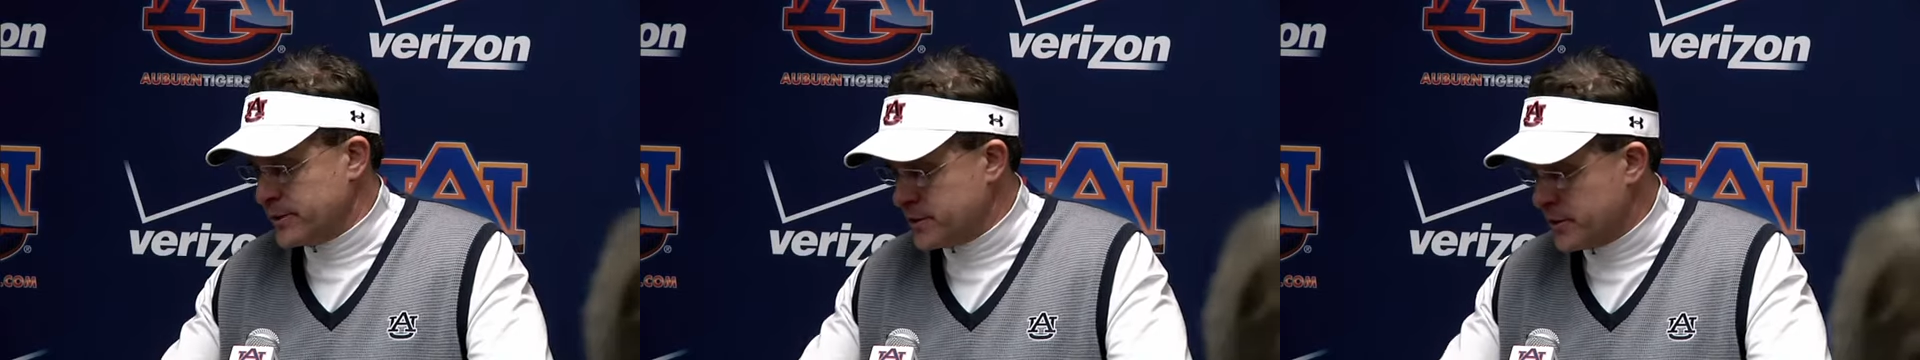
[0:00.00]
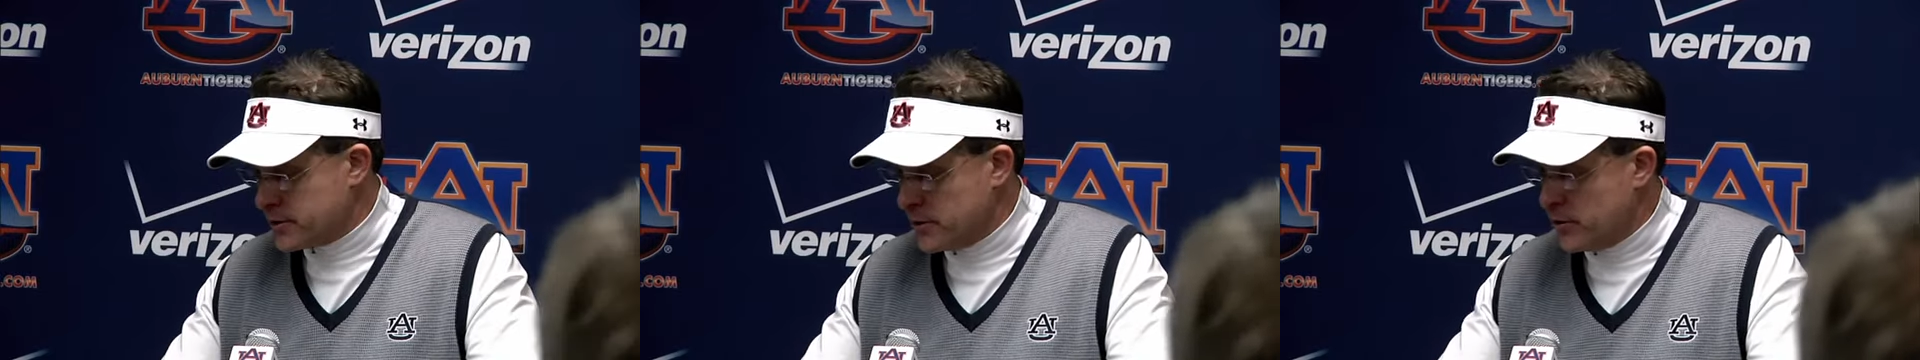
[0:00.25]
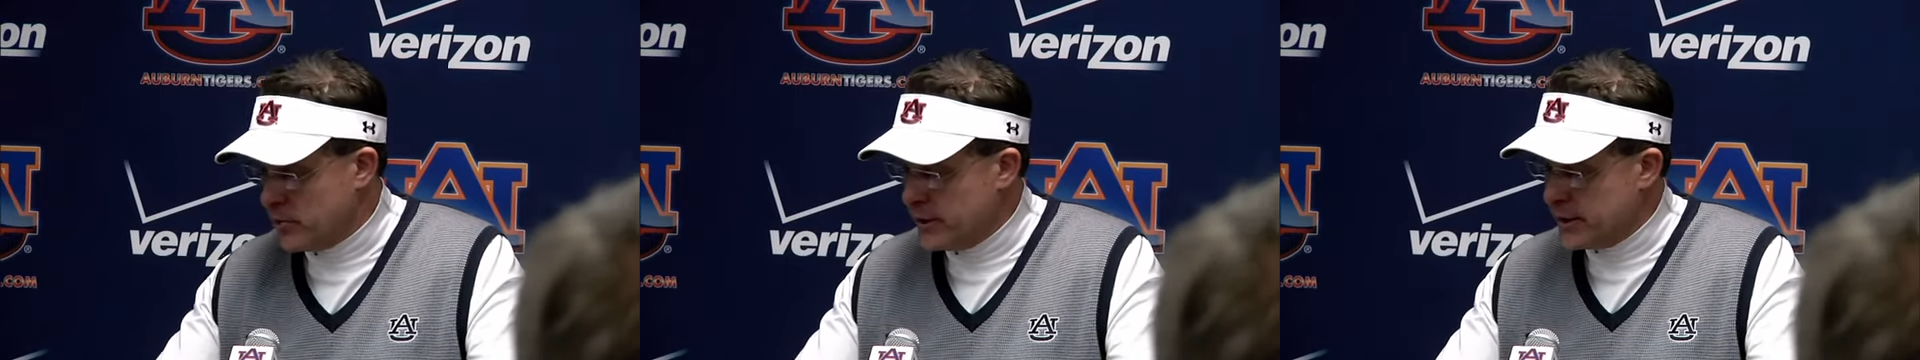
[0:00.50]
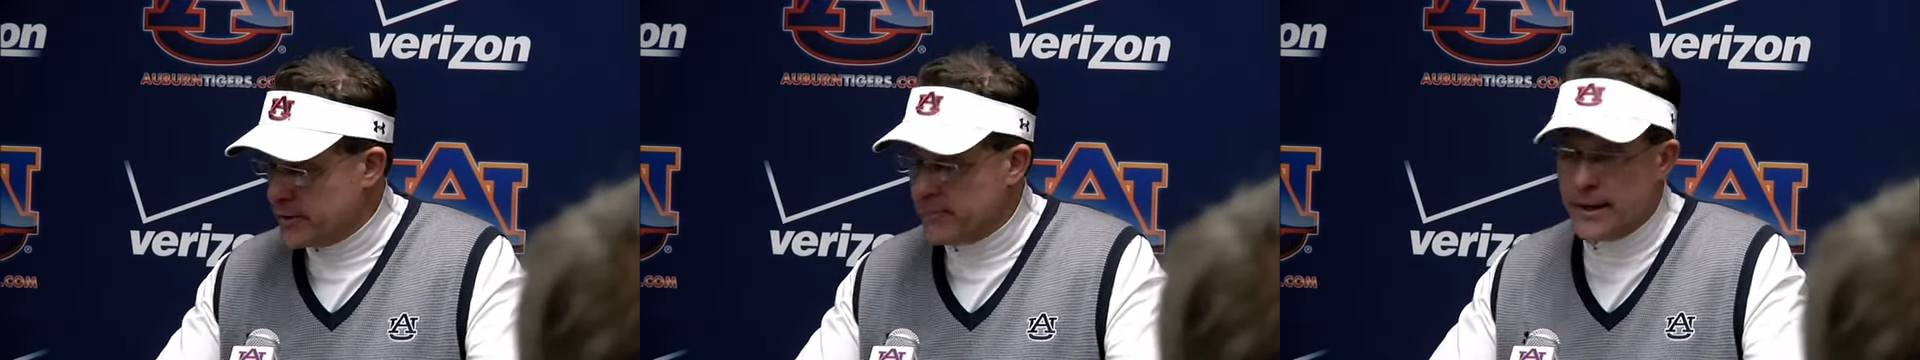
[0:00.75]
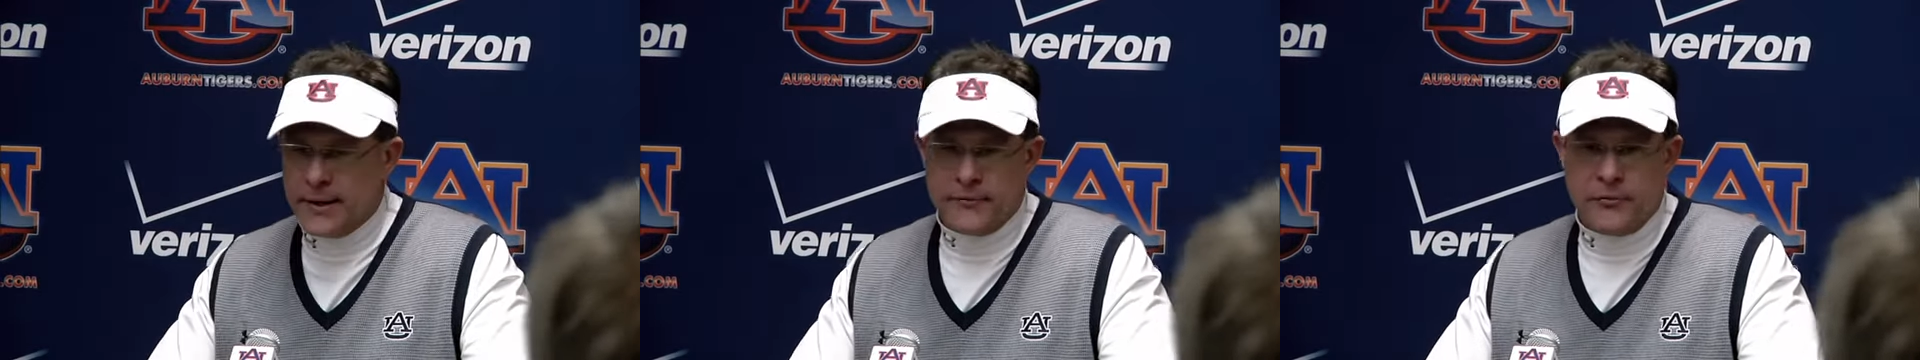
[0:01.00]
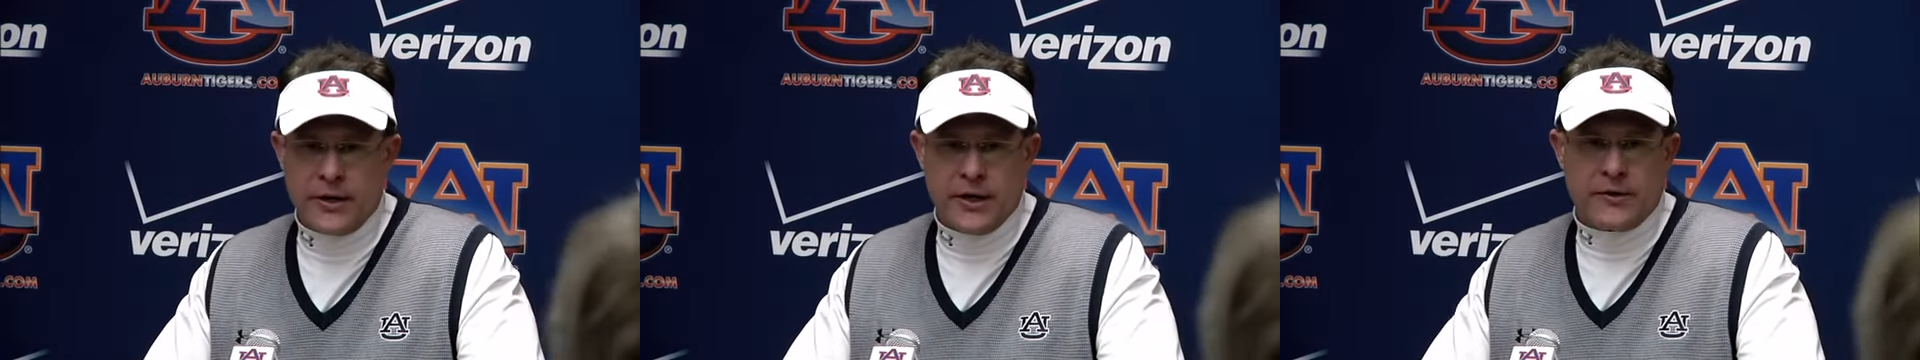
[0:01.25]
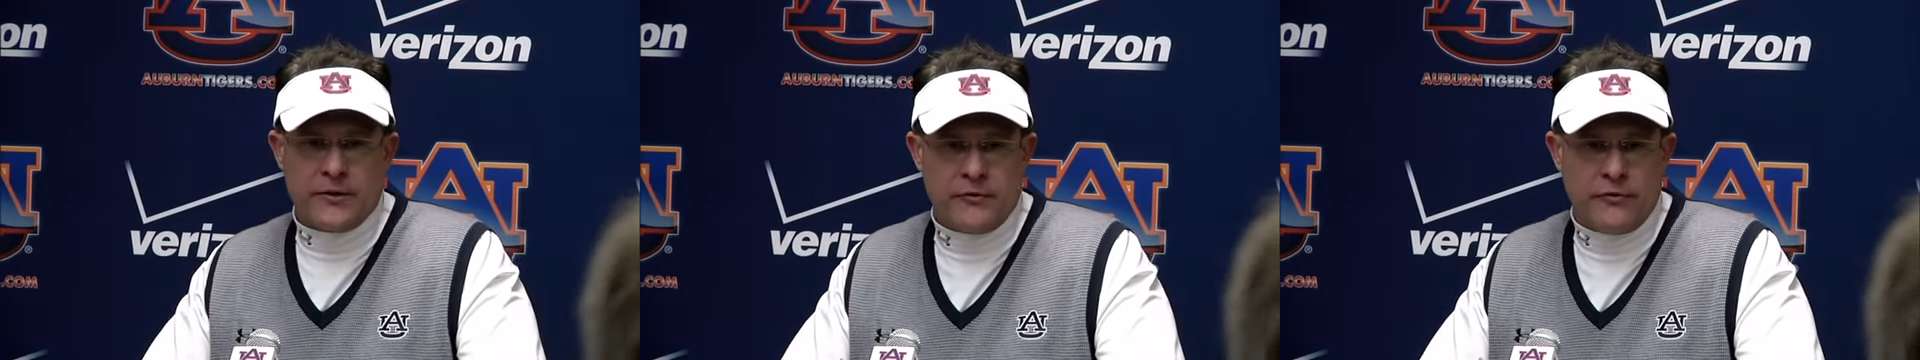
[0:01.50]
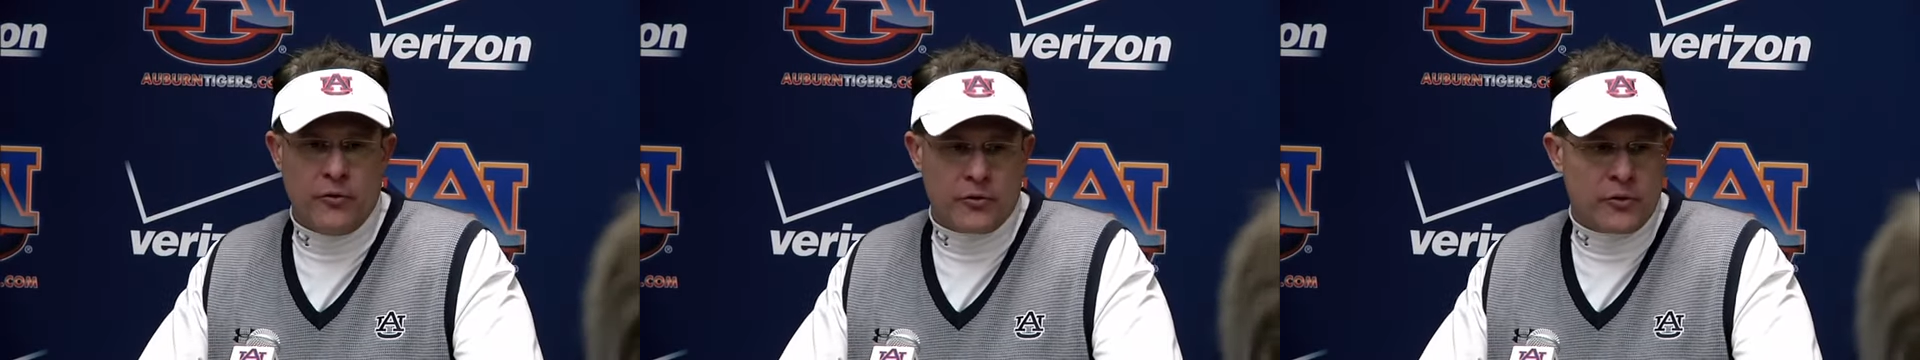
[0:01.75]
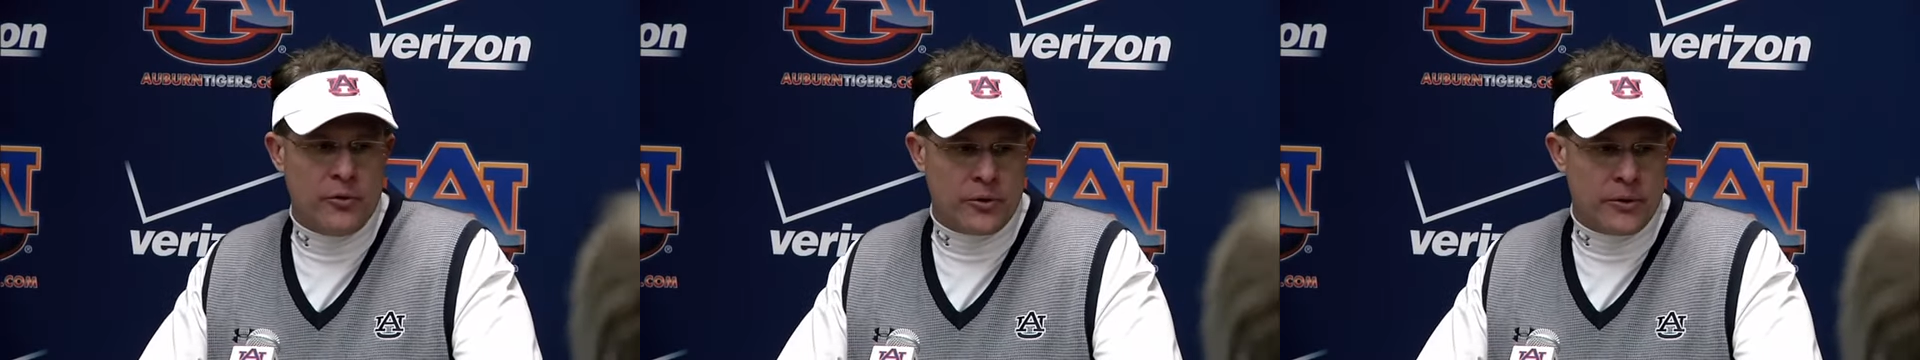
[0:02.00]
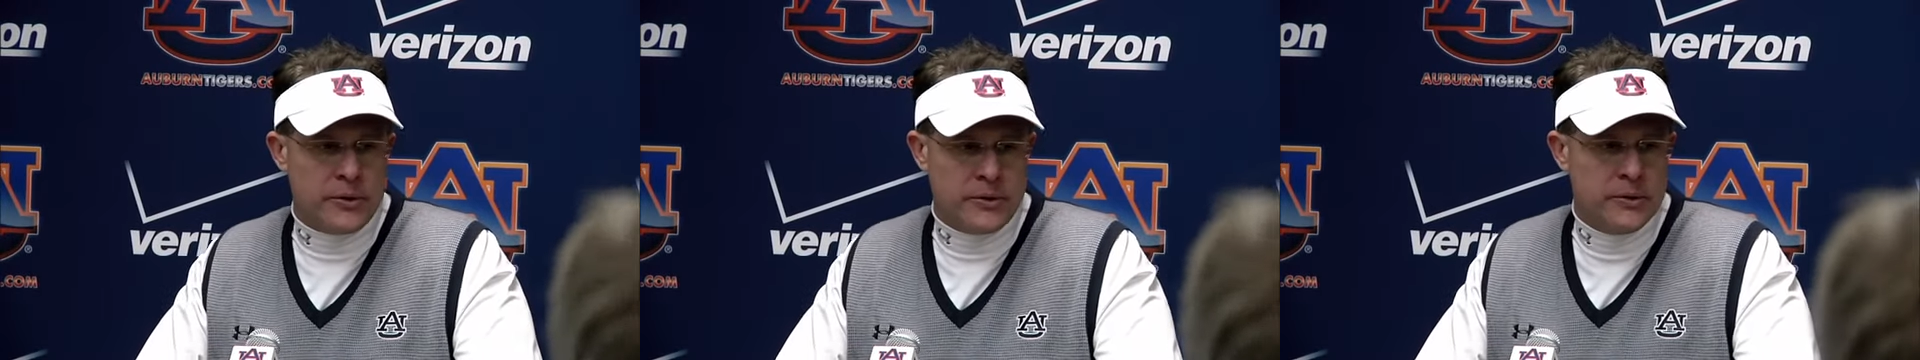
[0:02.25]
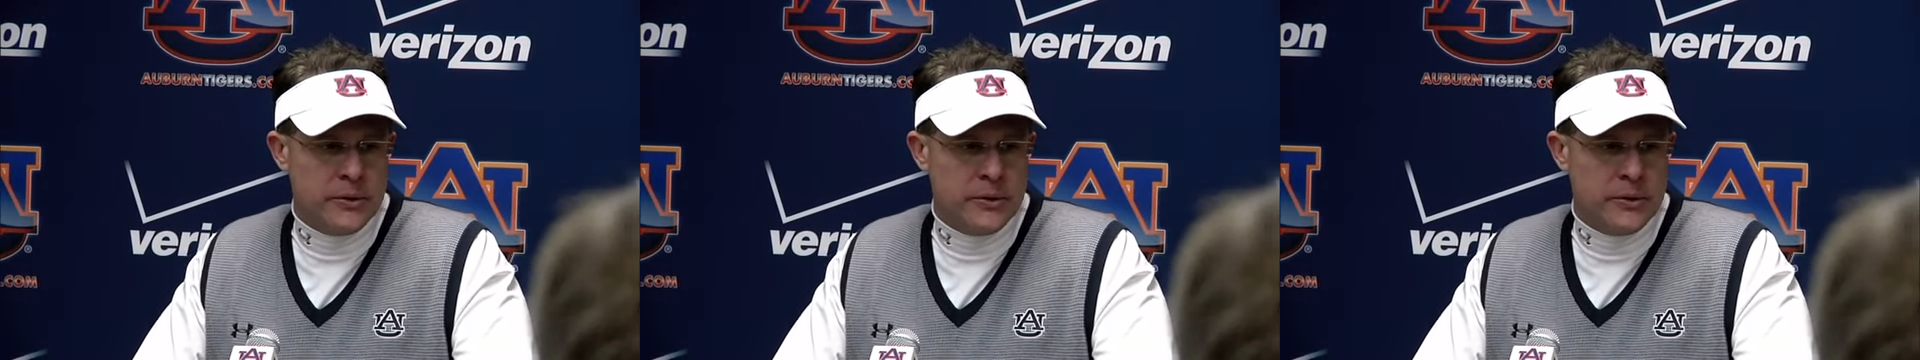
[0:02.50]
talked all week about if we get to the fourth quarter,